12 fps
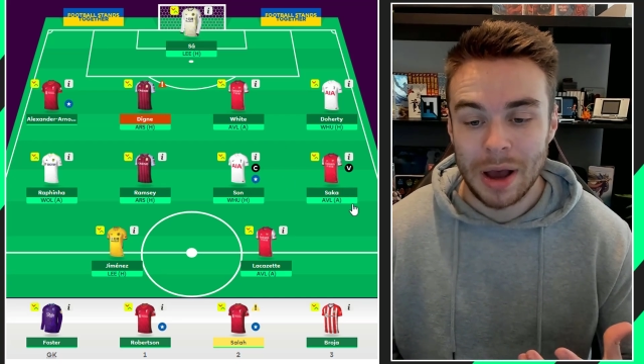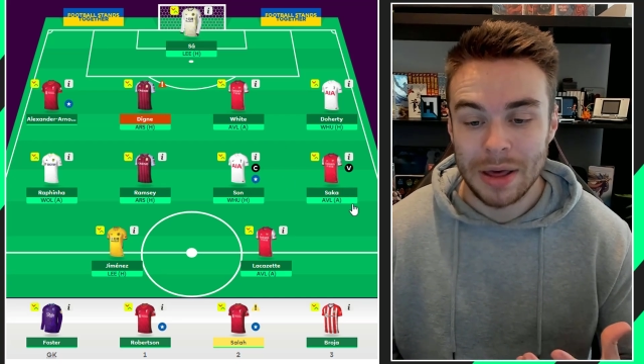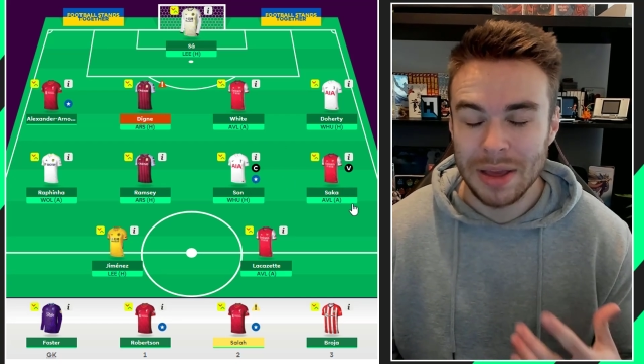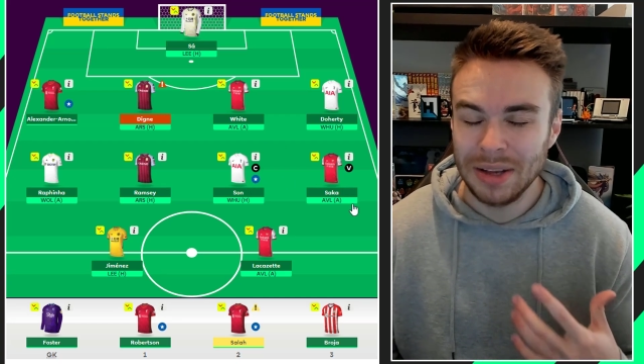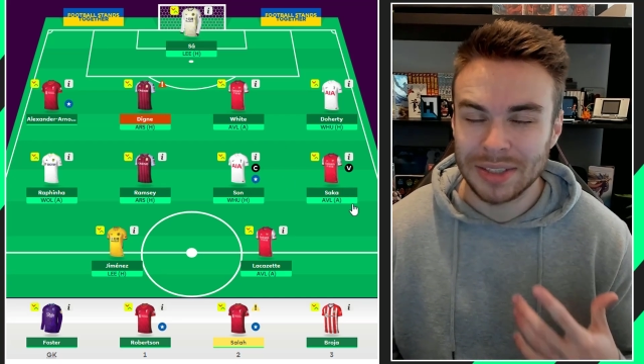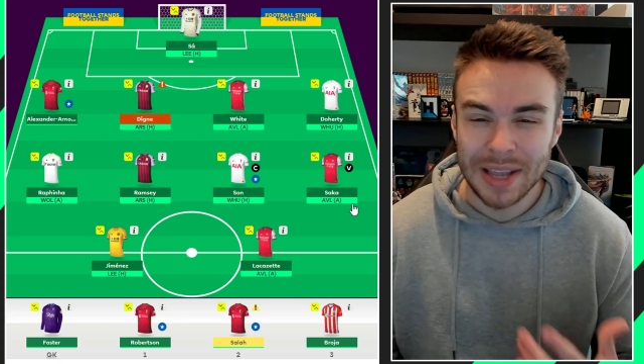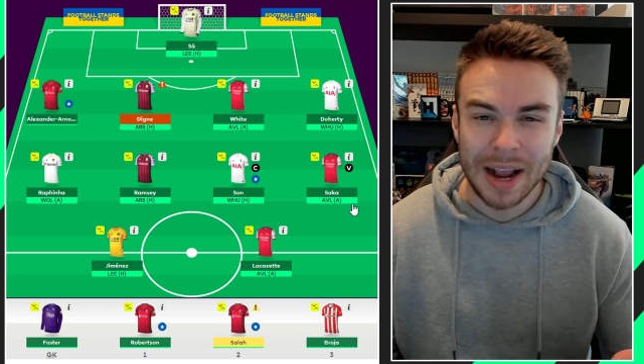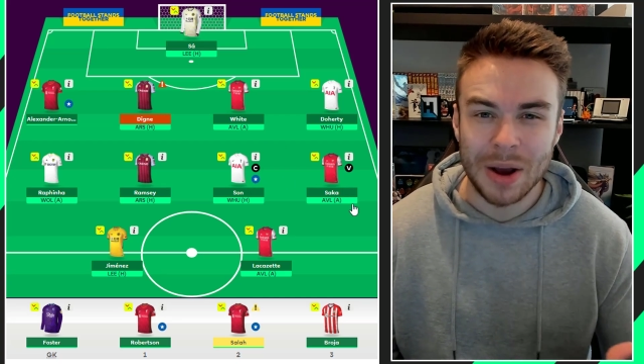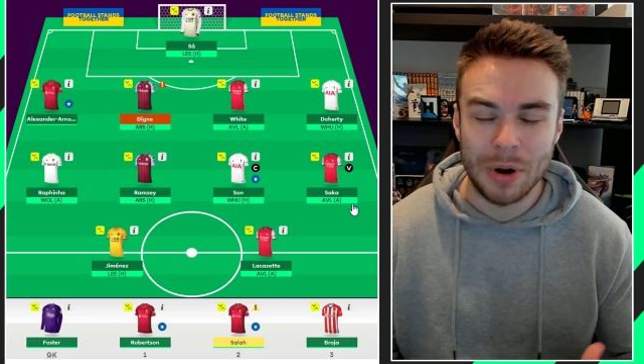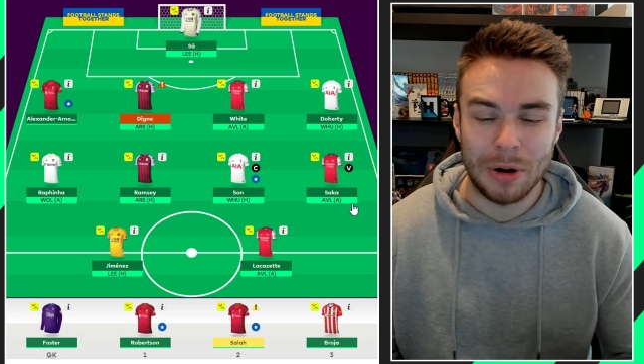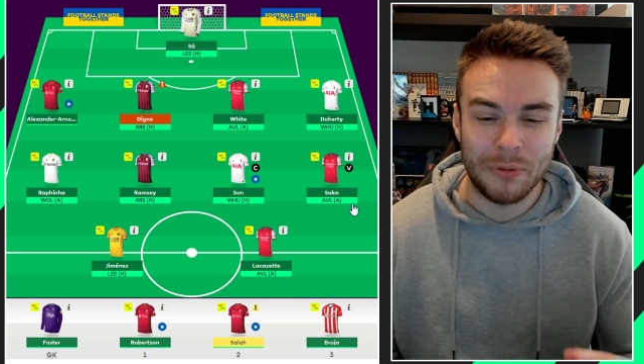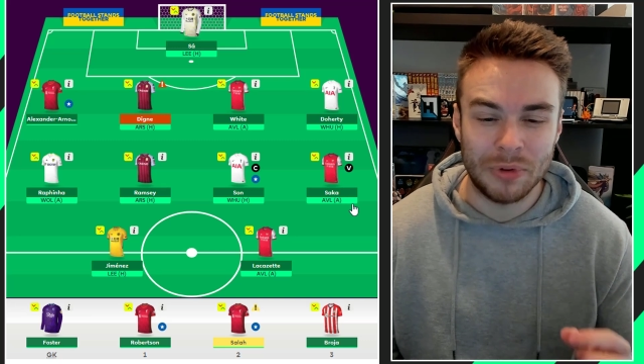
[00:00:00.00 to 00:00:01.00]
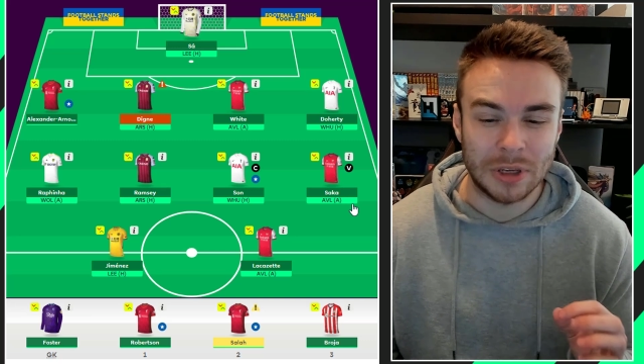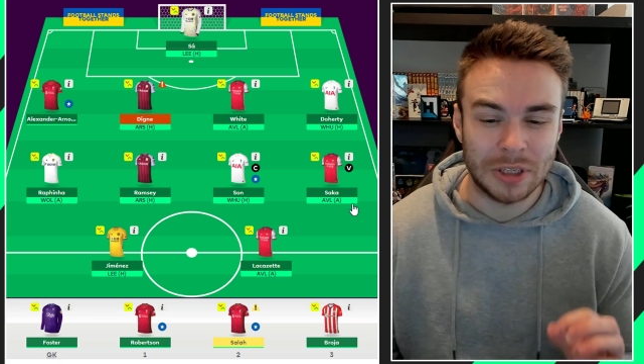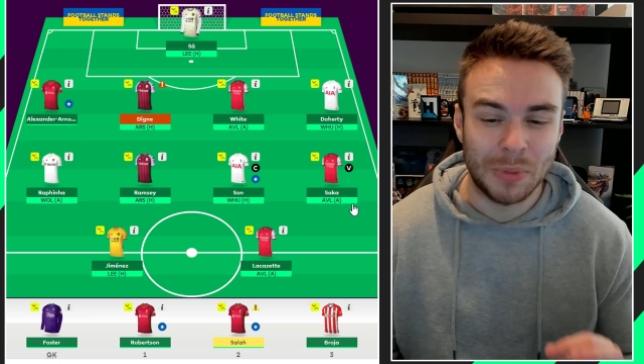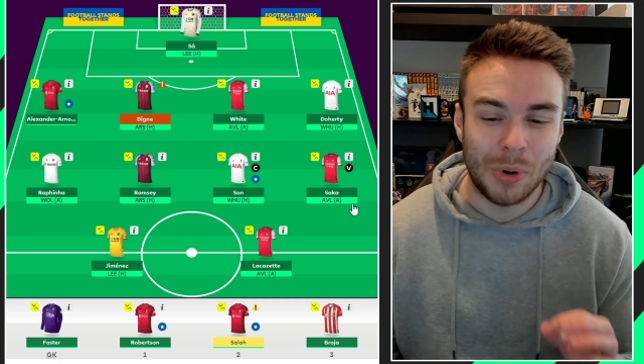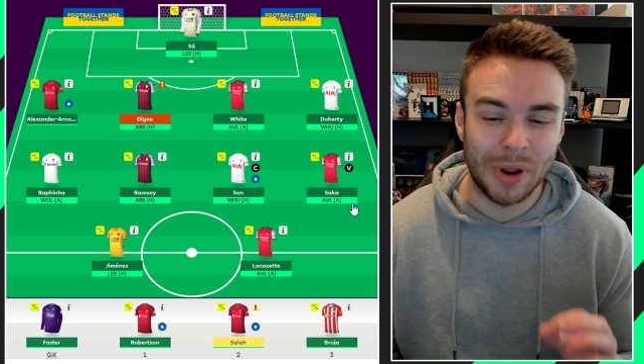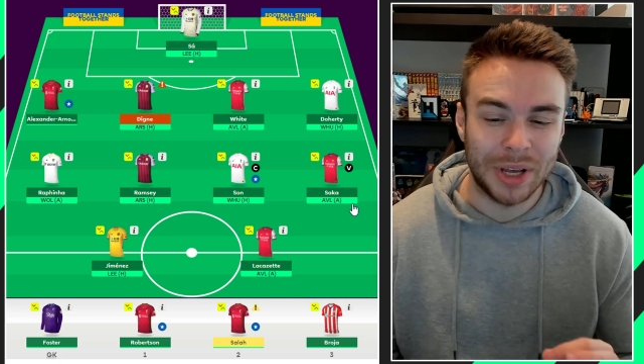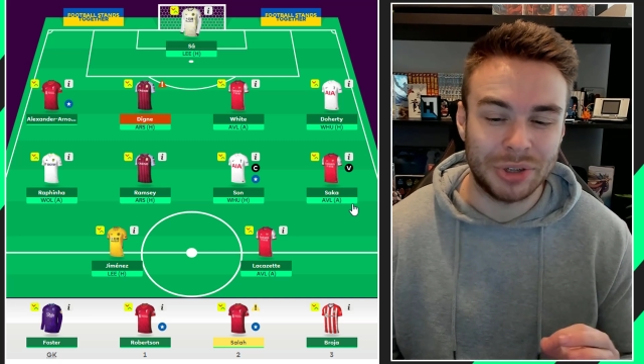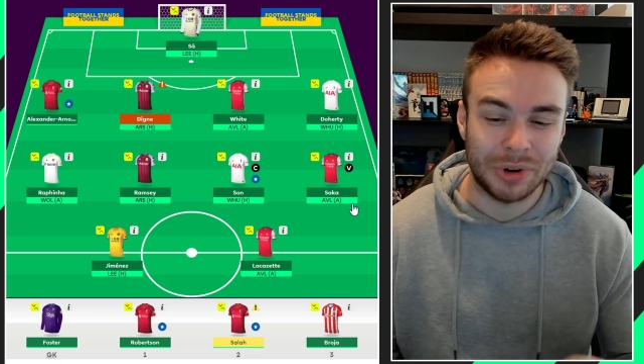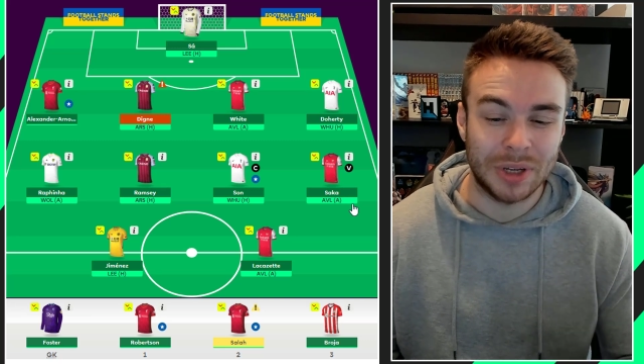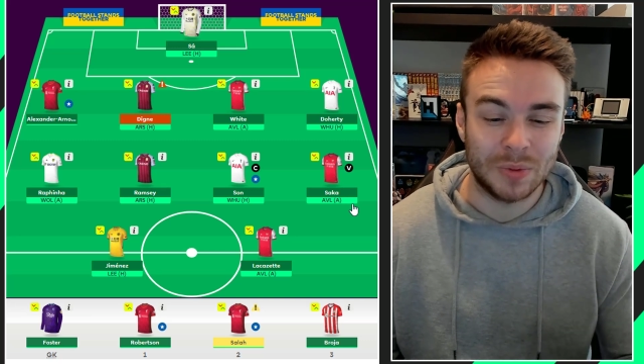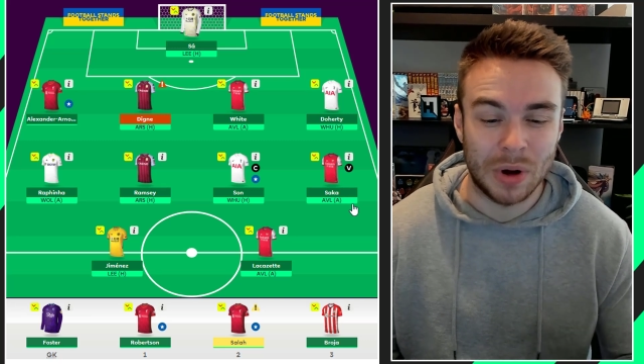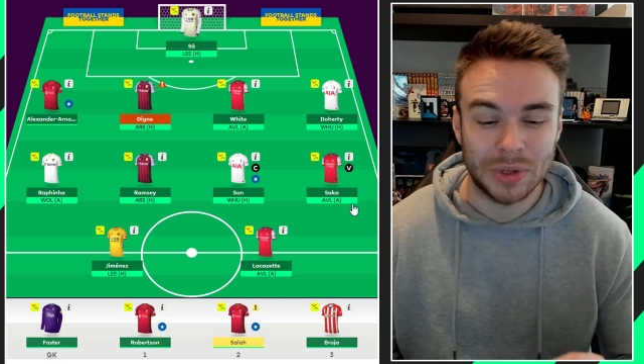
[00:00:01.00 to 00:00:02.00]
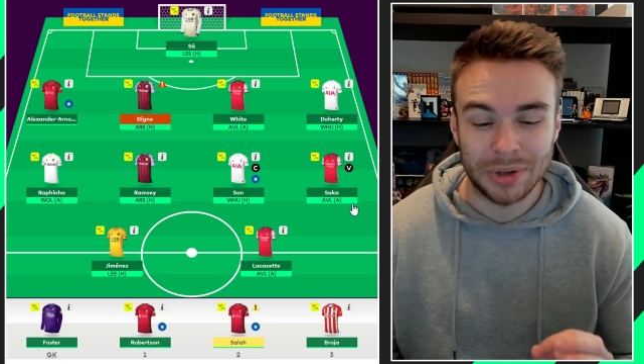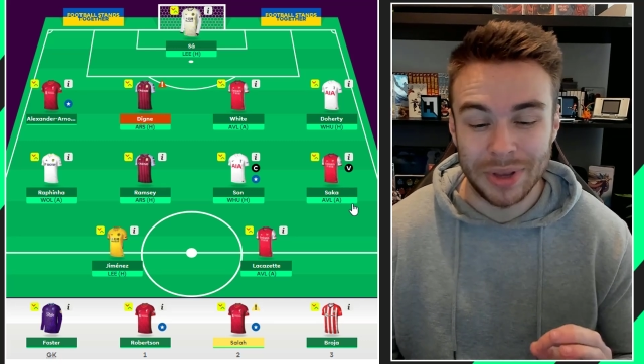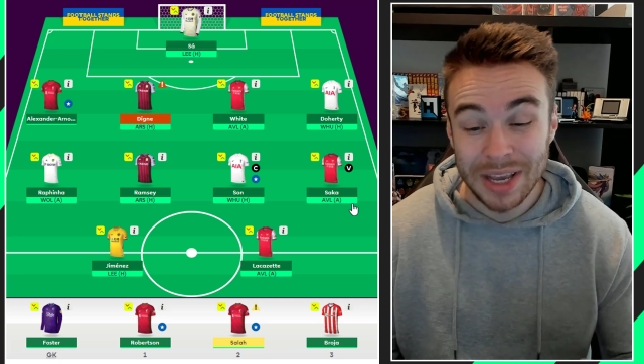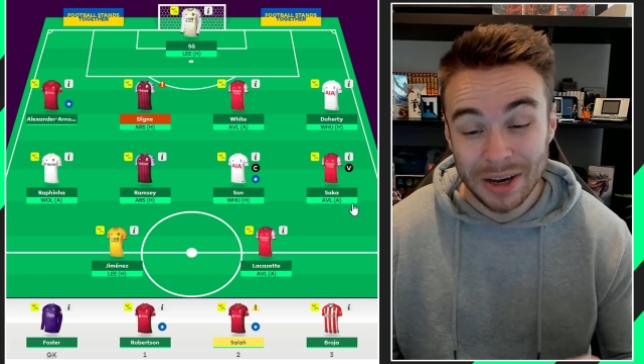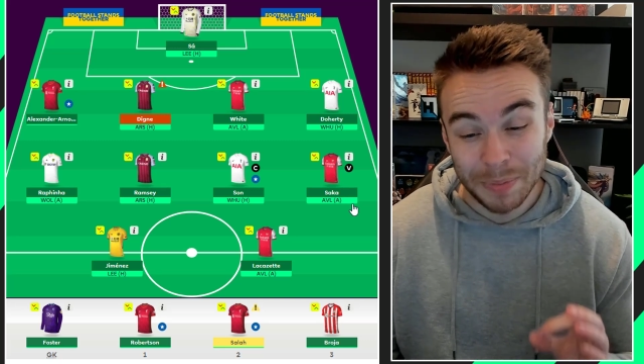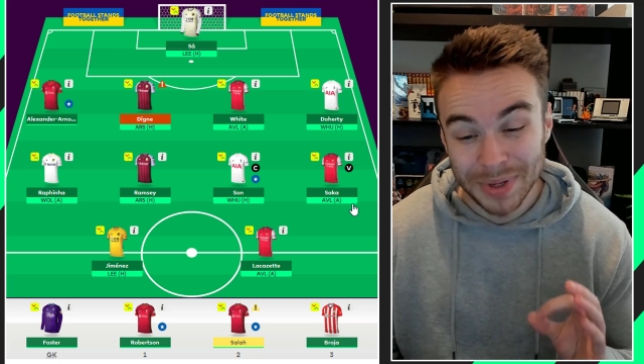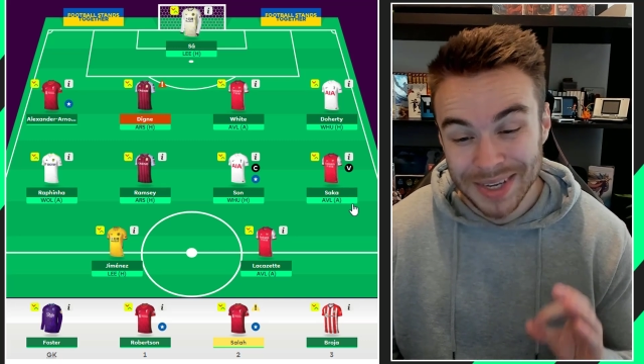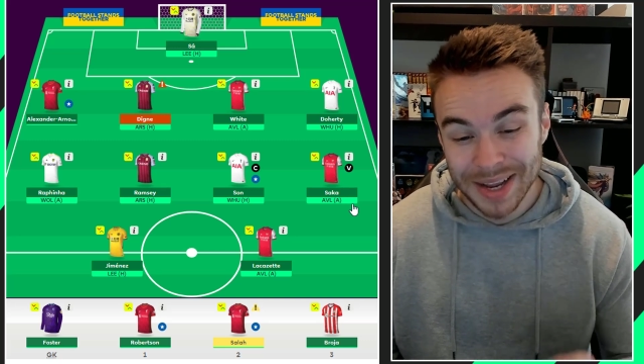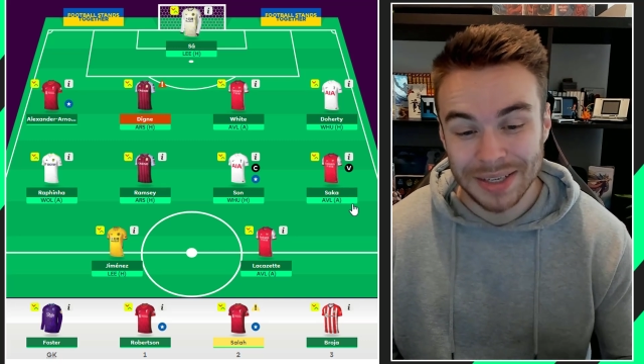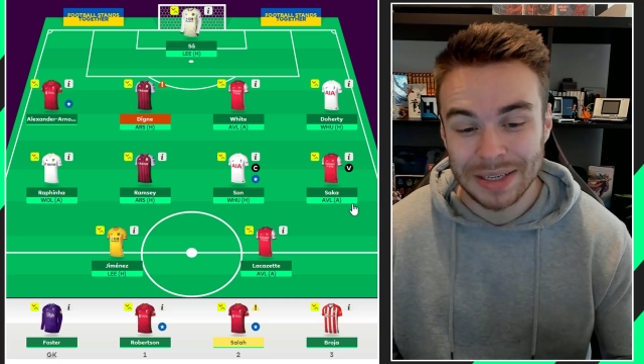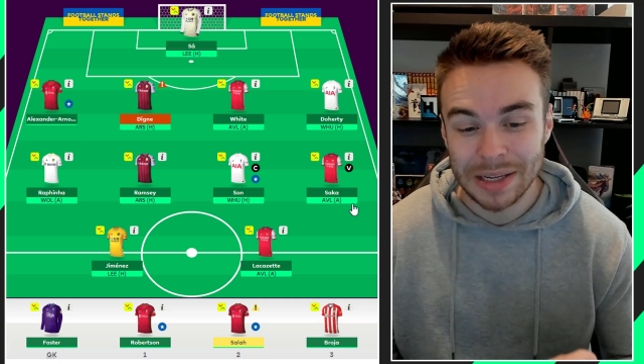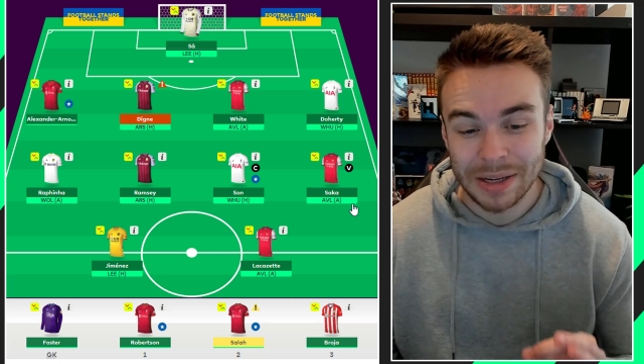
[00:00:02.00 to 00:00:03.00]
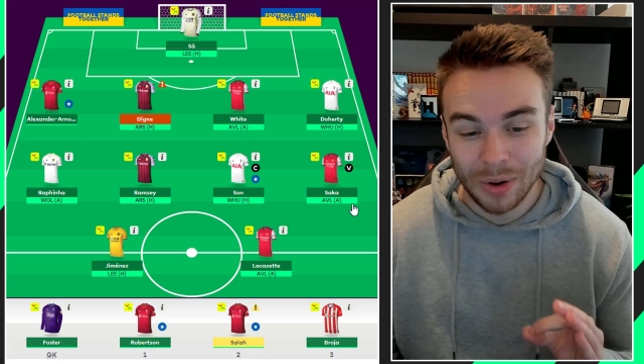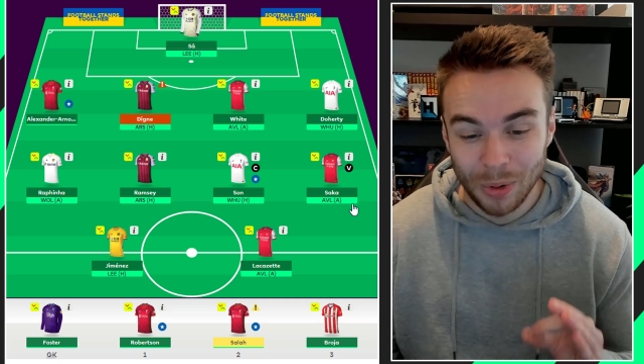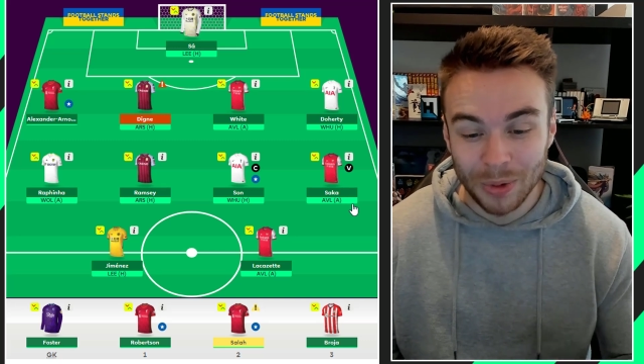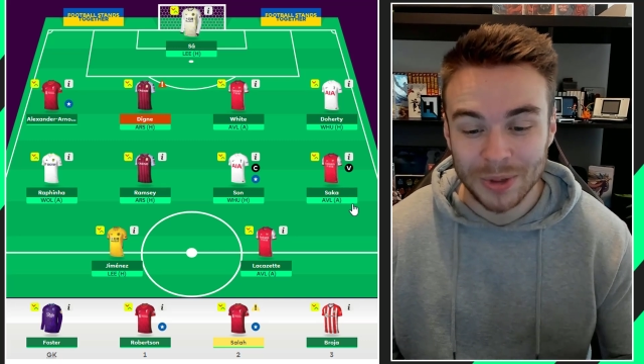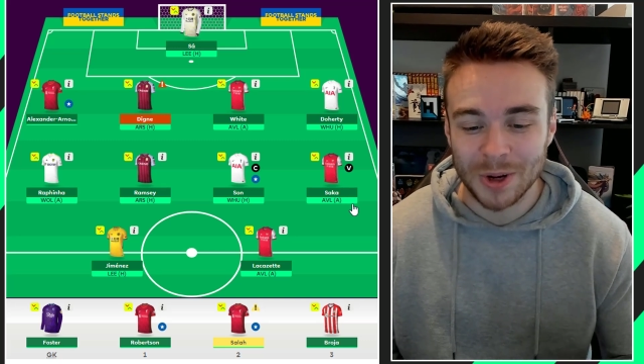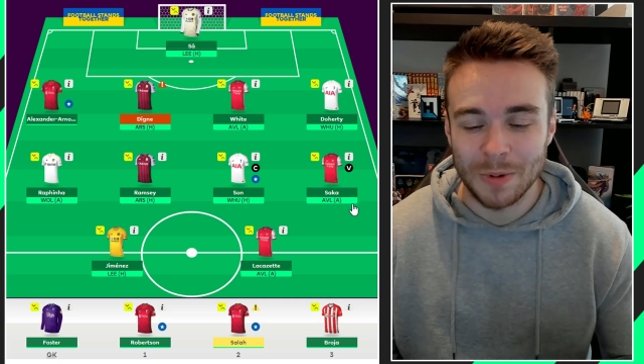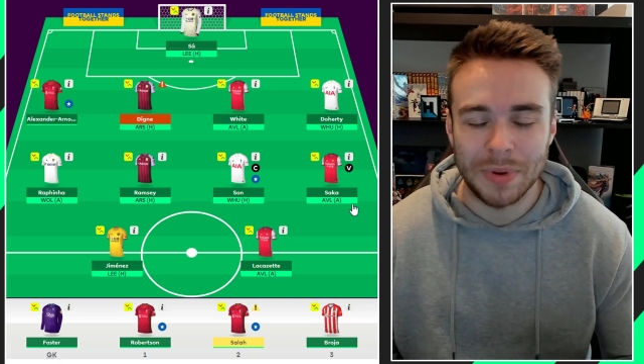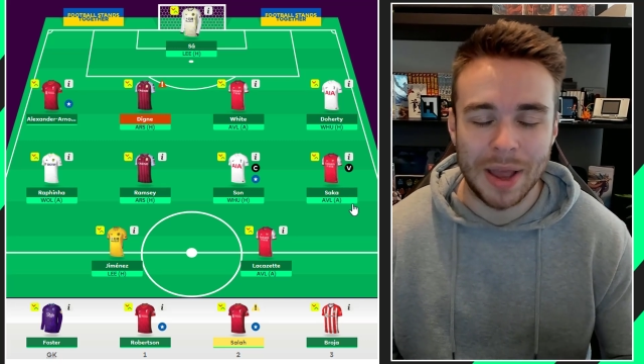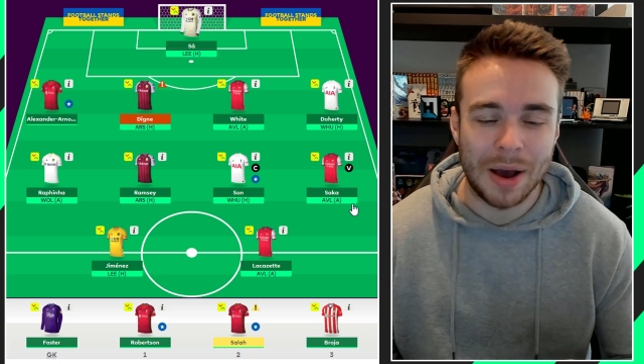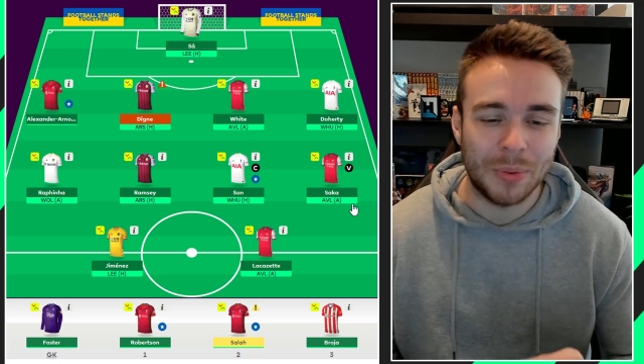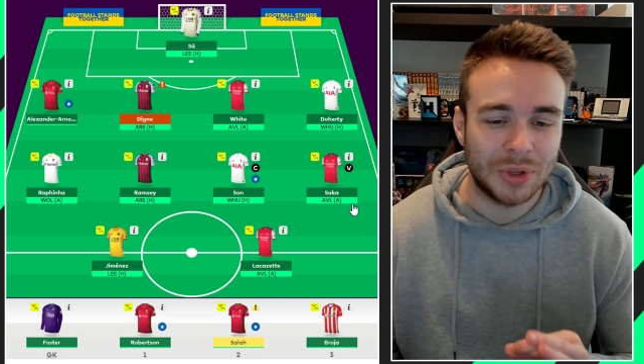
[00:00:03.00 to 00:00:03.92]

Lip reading: I think Saka went off with a small injury as well, so he could potentially also be out,